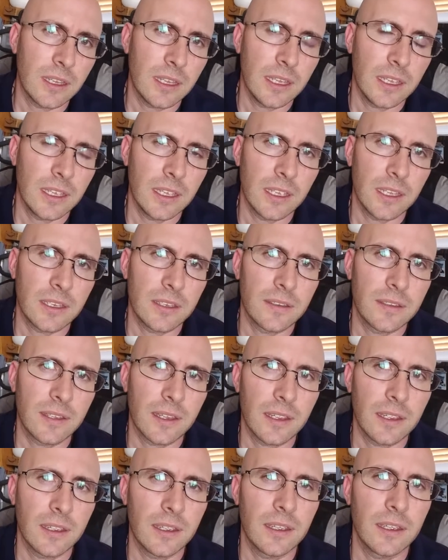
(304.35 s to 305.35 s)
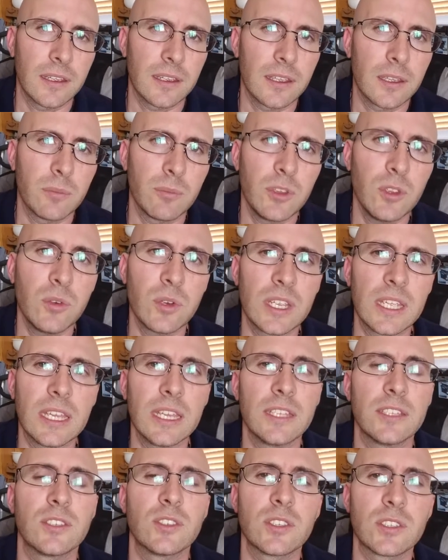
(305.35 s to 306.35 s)
it
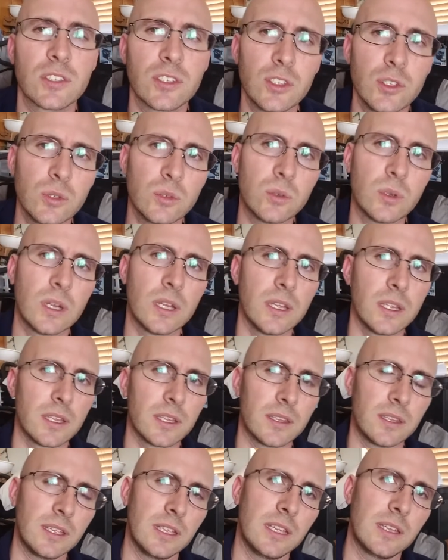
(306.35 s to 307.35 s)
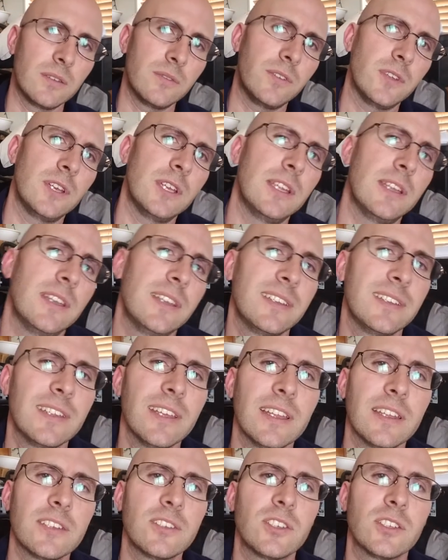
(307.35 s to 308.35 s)
communicates to the infinite
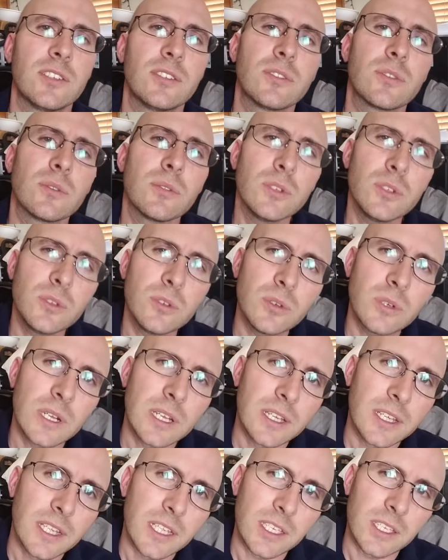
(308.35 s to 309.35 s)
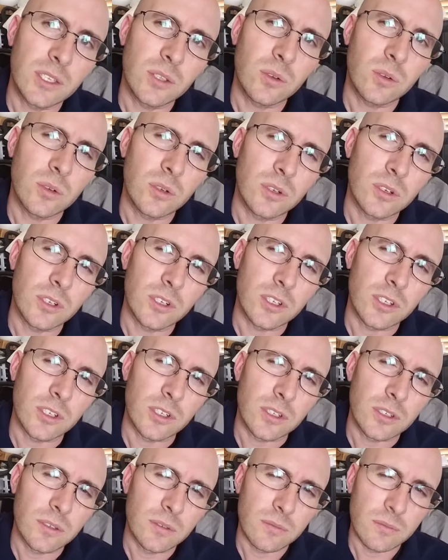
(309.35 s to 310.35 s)
intelligence through
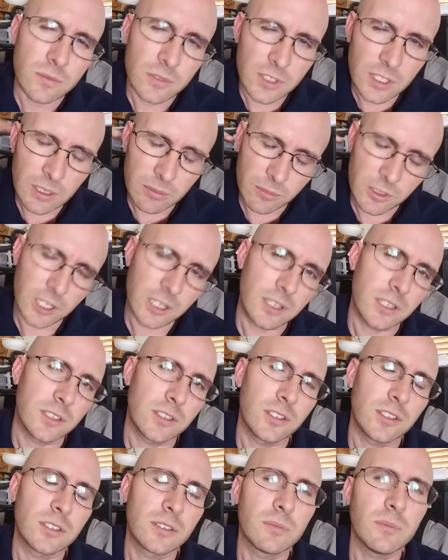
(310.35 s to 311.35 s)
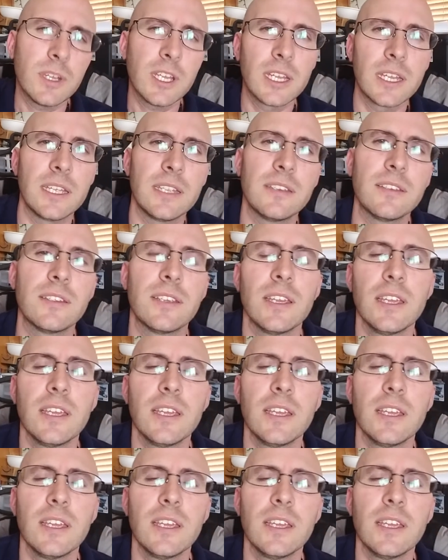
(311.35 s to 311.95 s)
your subconscious mind,